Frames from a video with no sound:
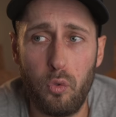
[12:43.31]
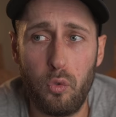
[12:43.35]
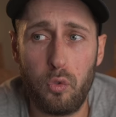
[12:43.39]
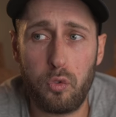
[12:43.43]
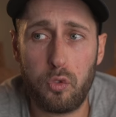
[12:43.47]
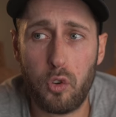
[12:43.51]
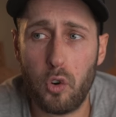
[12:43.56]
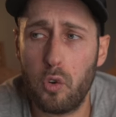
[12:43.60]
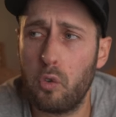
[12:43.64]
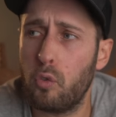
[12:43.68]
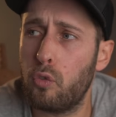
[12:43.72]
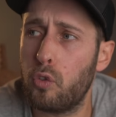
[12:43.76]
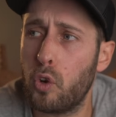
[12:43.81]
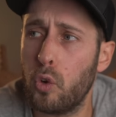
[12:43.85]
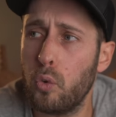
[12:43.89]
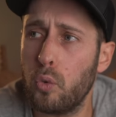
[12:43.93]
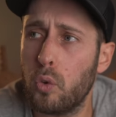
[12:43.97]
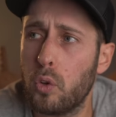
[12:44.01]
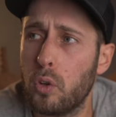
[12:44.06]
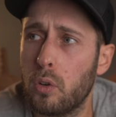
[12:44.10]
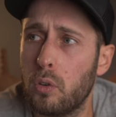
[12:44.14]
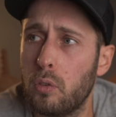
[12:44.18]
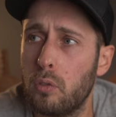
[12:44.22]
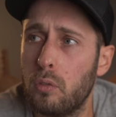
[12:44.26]

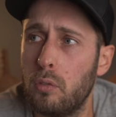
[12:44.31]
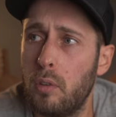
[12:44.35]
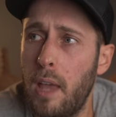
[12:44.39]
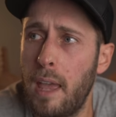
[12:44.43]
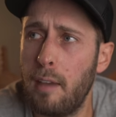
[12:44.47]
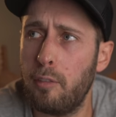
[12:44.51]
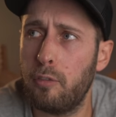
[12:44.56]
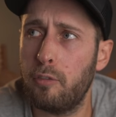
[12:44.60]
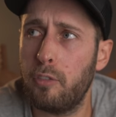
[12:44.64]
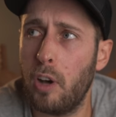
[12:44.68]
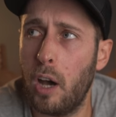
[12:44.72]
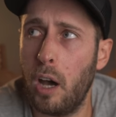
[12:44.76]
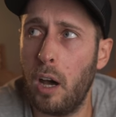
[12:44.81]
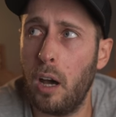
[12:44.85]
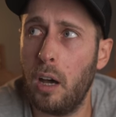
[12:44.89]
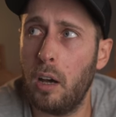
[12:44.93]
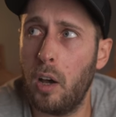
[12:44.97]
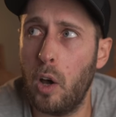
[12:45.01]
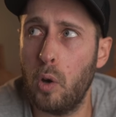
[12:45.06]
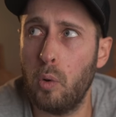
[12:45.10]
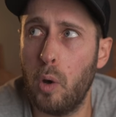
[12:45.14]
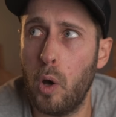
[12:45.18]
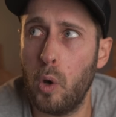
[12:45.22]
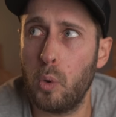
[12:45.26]
Frook?
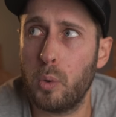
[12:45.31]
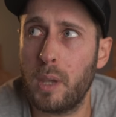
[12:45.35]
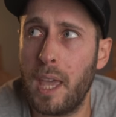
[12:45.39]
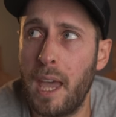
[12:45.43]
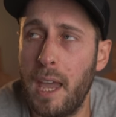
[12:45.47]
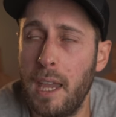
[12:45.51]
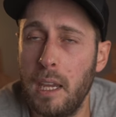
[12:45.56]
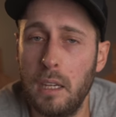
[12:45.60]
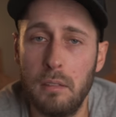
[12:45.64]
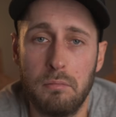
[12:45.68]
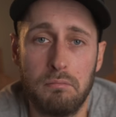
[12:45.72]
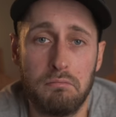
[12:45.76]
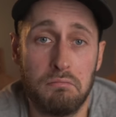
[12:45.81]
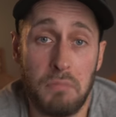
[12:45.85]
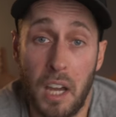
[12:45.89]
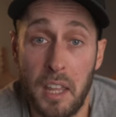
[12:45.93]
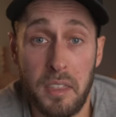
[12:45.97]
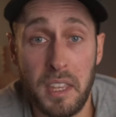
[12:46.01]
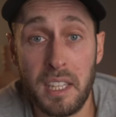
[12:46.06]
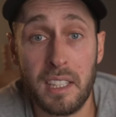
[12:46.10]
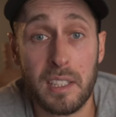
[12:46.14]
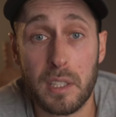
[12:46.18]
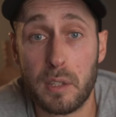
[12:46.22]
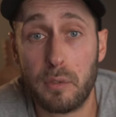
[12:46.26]
F-R-O-O-K?
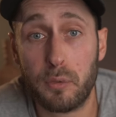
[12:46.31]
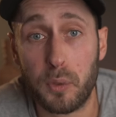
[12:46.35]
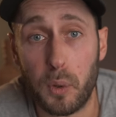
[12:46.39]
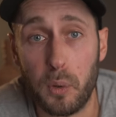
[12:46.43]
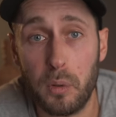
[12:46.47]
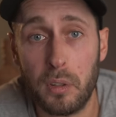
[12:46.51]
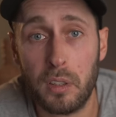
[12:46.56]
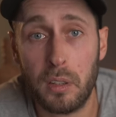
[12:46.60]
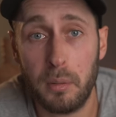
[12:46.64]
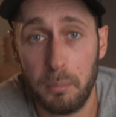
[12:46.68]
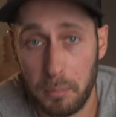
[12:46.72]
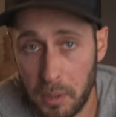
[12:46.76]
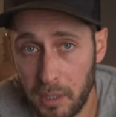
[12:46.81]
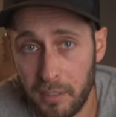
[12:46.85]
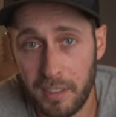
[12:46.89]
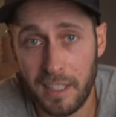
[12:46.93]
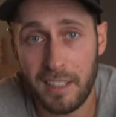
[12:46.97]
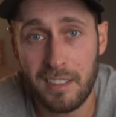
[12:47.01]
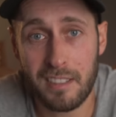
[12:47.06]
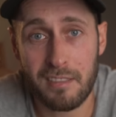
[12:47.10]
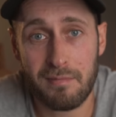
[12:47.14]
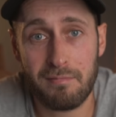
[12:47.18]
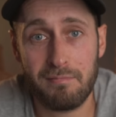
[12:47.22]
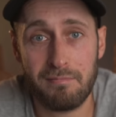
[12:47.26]
I think it's Frook, but
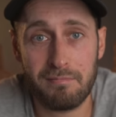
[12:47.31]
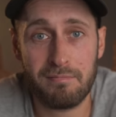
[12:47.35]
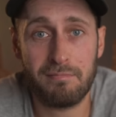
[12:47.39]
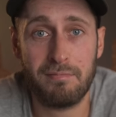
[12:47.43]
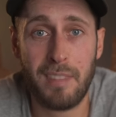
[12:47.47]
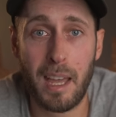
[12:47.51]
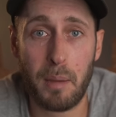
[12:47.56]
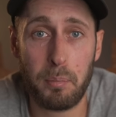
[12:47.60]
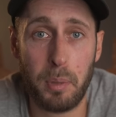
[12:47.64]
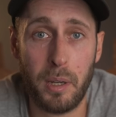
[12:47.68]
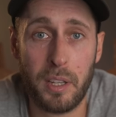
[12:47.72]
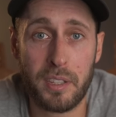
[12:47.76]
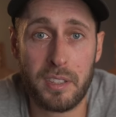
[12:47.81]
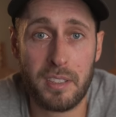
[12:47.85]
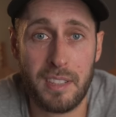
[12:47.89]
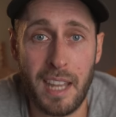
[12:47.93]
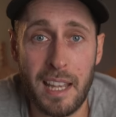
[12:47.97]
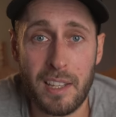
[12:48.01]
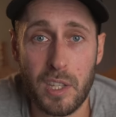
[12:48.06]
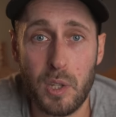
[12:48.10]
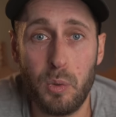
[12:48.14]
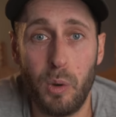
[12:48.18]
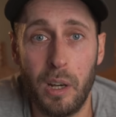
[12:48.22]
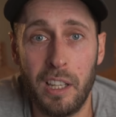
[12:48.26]
it's that person,
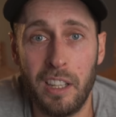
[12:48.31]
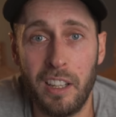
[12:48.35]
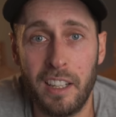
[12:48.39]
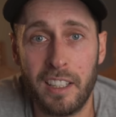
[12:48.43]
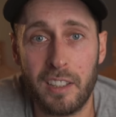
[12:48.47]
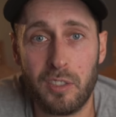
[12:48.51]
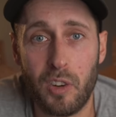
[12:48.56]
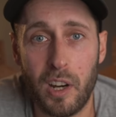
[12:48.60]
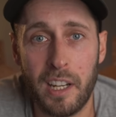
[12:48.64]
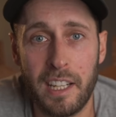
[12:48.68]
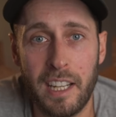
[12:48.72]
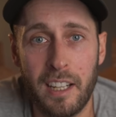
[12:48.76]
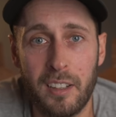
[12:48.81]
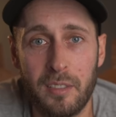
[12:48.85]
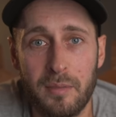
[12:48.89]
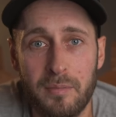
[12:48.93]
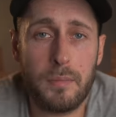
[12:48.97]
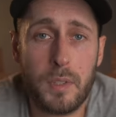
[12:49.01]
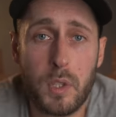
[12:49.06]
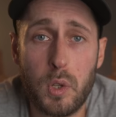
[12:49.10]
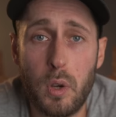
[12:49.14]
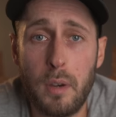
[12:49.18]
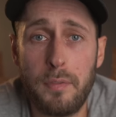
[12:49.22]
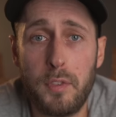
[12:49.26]
that's who I like right now.
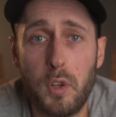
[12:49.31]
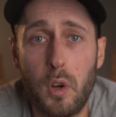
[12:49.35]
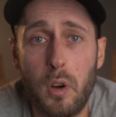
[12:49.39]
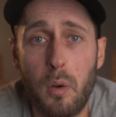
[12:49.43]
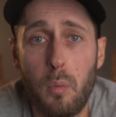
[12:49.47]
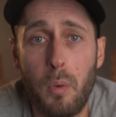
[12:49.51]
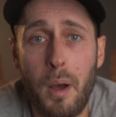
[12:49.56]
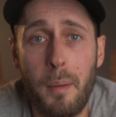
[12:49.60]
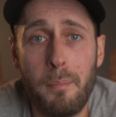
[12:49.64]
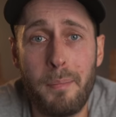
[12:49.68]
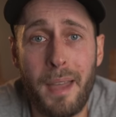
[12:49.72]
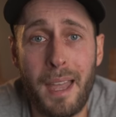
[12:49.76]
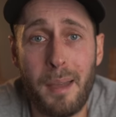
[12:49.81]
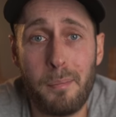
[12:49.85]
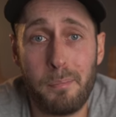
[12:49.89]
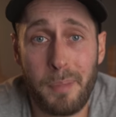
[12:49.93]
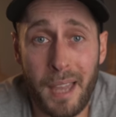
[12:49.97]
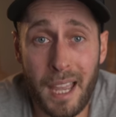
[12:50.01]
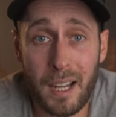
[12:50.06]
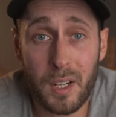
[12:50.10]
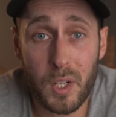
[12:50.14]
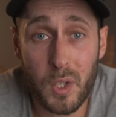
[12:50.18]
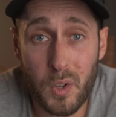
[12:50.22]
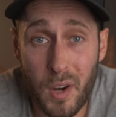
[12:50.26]
So if you're a one-man
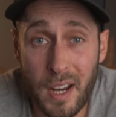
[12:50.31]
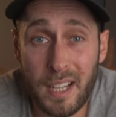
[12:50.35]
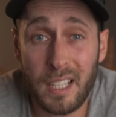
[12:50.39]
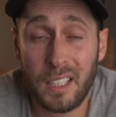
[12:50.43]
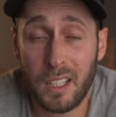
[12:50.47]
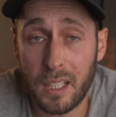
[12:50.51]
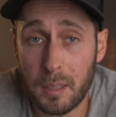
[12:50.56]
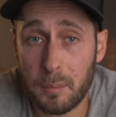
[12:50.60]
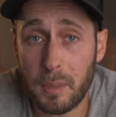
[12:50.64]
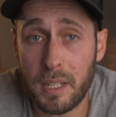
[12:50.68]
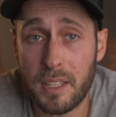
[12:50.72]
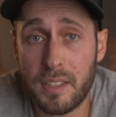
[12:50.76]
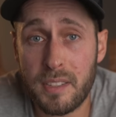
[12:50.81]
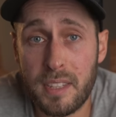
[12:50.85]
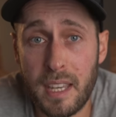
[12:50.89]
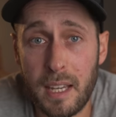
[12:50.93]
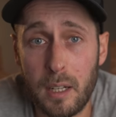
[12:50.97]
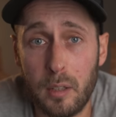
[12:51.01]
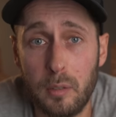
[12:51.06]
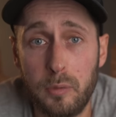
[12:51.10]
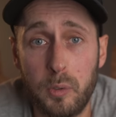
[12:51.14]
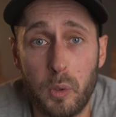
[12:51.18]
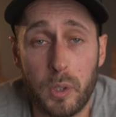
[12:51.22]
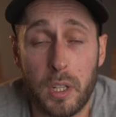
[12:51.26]
band creator like
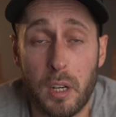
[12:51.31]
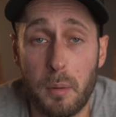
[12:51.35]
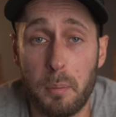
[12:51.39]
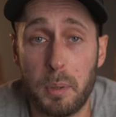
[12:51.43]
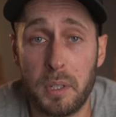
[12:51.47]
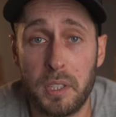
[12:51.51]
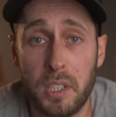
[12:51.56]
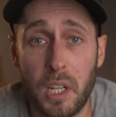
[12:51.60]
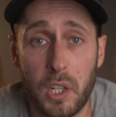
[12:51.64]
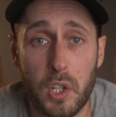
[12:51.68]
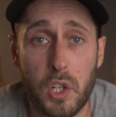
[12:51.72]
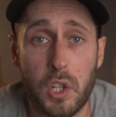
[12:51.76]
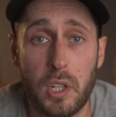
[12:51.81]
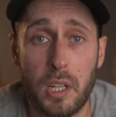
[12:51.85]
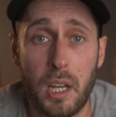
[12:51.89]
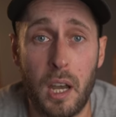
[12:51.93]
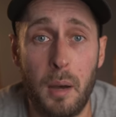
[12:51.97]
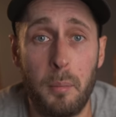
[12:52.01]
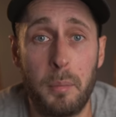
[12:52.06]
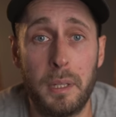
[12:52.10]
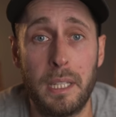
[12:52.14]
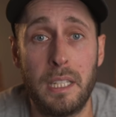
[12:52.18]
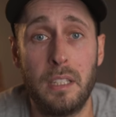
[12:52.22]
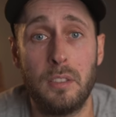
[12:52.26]
myself, or you're a production
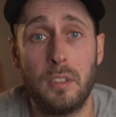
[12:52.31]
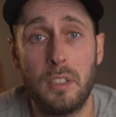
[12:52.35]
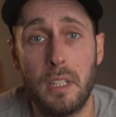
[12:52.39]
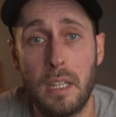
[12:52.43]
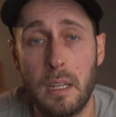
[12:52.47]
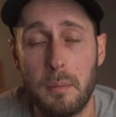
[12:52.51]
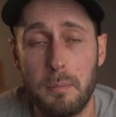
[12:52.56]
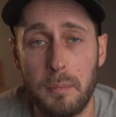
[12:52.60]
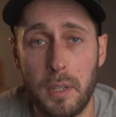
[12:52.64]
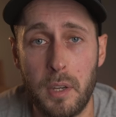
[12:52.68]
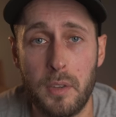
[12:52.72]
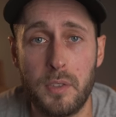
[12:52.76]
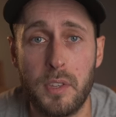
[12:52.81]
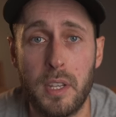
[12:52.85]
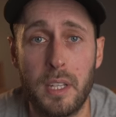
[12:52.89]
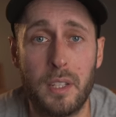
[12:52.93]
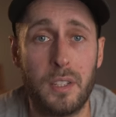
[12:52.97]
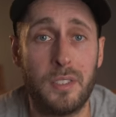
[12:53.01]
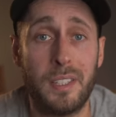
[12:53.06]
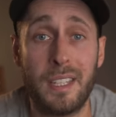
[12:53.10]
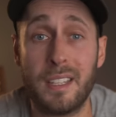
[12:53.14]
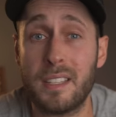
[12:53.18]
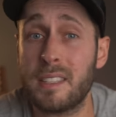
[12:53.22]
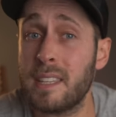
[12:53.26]
company and you need
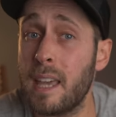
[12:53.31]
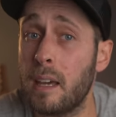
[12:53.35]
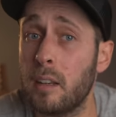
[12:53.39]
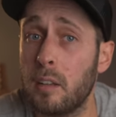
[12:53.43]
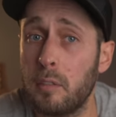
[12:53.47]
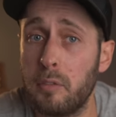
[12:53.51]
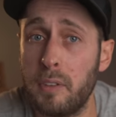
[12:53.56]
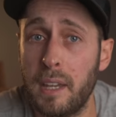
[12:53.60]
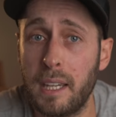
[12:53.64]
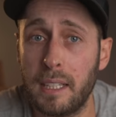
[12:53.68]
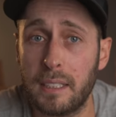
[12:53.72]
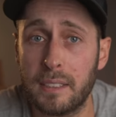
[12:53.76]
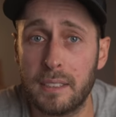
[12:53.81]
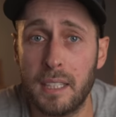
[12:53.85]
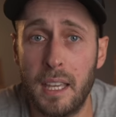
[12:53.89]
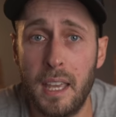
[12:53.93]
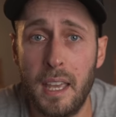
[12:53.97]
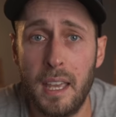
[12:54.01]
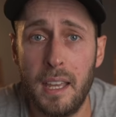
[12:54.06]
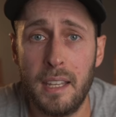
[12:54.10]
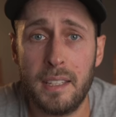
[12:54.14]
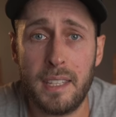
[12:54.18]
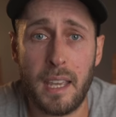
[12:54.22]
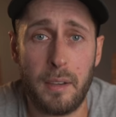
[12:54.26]
music, you need sound effects,
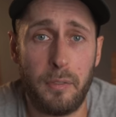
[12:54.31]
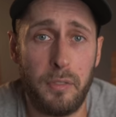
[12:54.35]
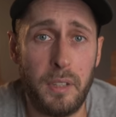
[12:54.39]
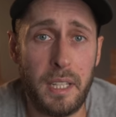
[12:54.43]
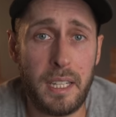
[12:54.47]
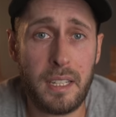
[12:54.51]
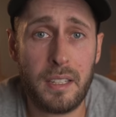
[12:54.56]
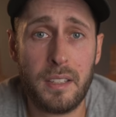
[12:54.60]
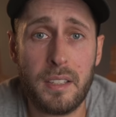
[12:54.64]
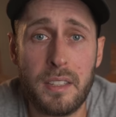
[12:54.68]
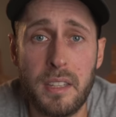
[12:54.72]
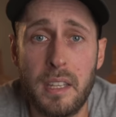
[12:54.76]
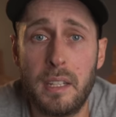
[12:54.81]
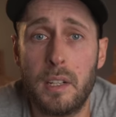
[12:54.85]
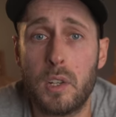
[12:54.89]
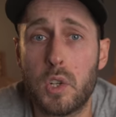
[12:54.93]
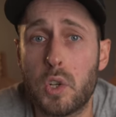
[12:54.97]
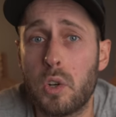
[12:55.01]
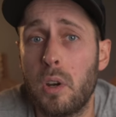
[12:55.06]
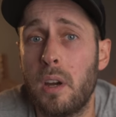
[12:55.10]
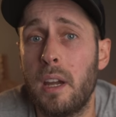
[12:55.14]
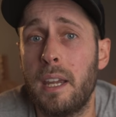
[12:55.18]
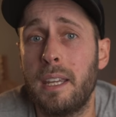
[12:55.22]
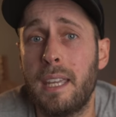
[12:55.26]
definitely consider
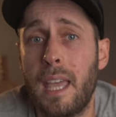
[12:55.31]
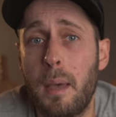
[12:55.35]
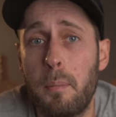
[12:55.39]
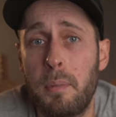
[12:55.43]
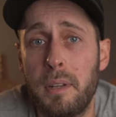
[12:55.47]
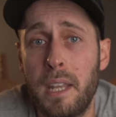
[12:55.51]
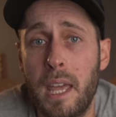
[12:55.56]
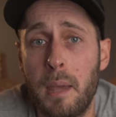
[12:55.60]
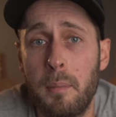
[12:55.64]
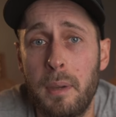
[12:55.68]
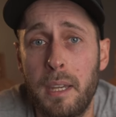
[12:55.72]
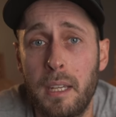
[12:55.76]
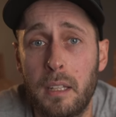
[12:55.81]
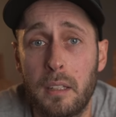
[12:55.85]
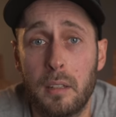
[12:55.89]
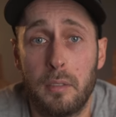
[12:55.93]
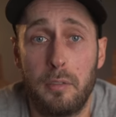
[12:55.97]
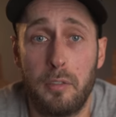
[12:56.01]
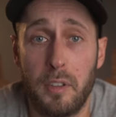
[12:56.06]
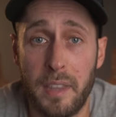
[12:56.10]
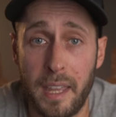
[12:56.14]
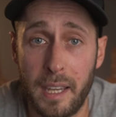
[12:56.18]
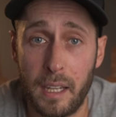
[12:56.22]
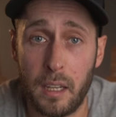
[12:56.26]
trying Epidemic
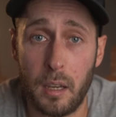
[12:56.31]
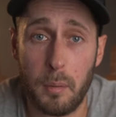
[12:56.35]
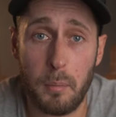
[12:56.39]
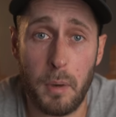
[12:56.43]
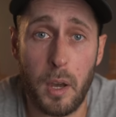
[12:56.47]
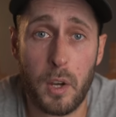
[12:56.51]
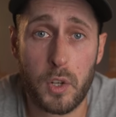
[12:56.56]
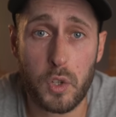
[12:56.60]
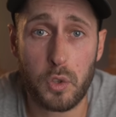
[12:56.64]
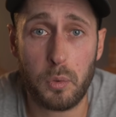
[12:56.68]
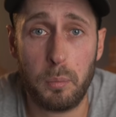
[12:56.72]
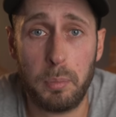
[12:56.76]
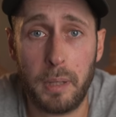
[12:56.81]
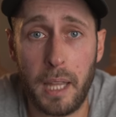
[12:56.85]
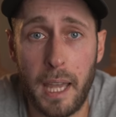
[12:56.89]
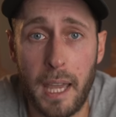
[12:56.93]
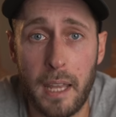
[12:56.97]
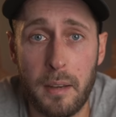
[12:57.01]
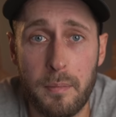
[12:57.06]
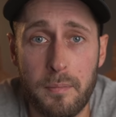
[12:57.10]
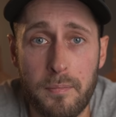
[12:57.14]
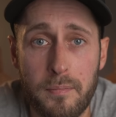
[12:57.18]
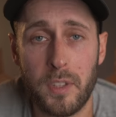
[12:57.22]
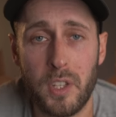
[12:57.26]
for their commercial
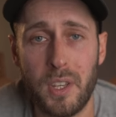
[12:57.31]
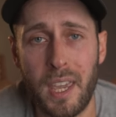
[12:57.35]
plan.